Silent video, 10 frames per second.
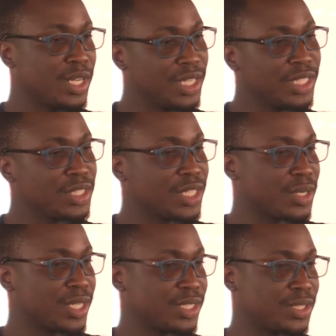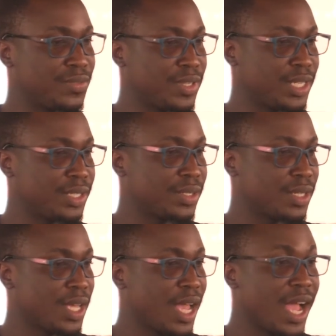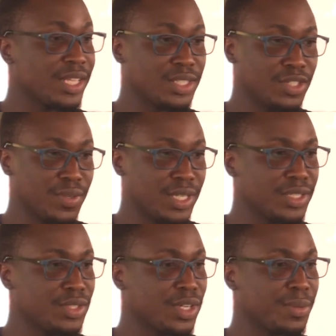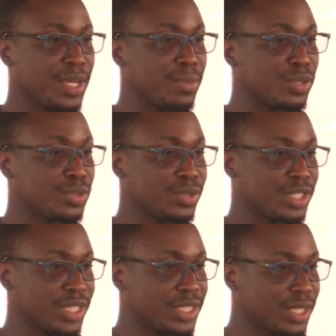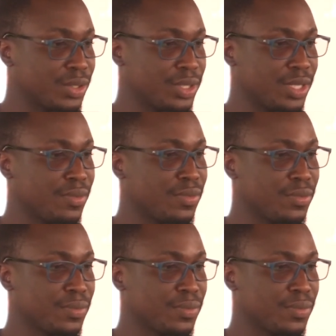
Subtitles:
Let us start as a civilian. As a civilian, you can be able to register yourself.